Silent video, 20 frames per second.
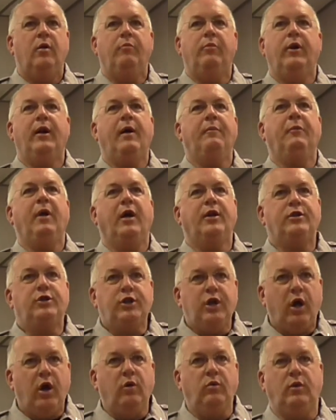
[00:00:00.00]
but I'm not
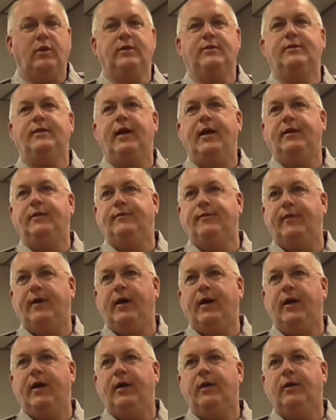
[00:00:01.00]
totally satisfied.